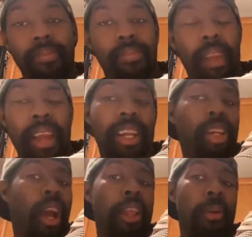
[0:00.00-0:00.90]
I did
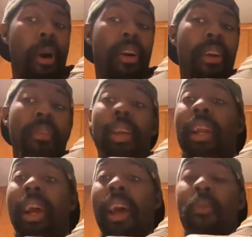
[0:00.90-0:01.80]
try them on and everything, and
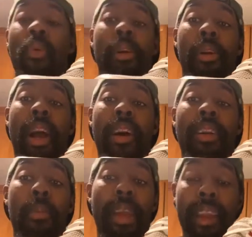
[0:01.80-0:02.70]
I have walked around
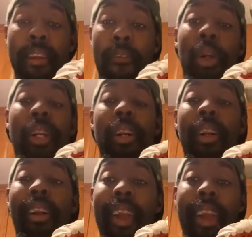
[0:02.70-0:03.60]
them, and
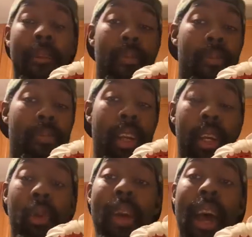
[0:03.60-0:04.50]
unfortunately, They
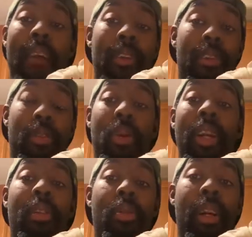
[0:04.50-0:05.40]
do have the
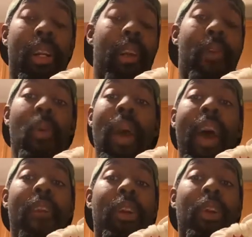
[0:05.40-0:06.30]
squeaks, which if you
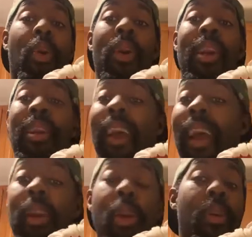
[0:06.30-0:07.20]
have a Jordan
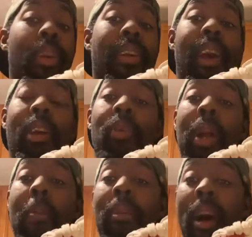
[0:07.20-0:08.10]
10, you know exactly what
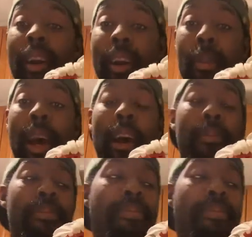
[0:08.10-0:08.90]
I'm talking about.